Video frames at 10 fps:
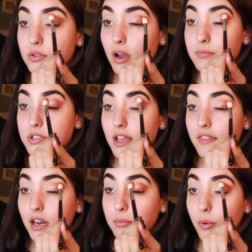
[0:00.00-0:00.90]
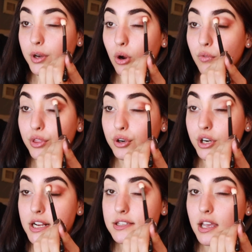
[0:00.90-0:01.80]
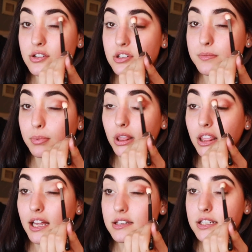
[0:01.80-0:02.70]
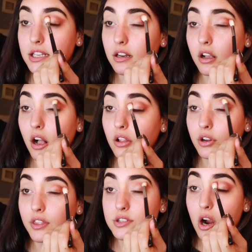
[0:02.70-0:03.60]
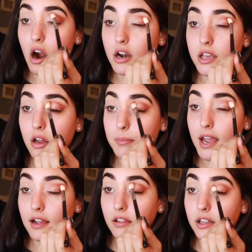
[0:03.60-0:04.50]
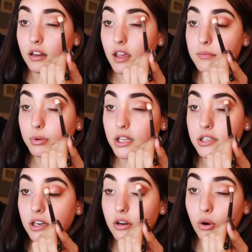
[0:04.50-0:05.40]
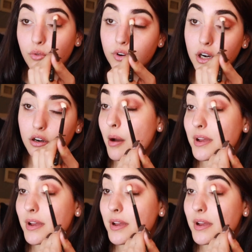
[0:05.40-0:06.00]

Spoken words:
So and then I'm going over the crease and just blending the color that's already on my eyelid and blending it over.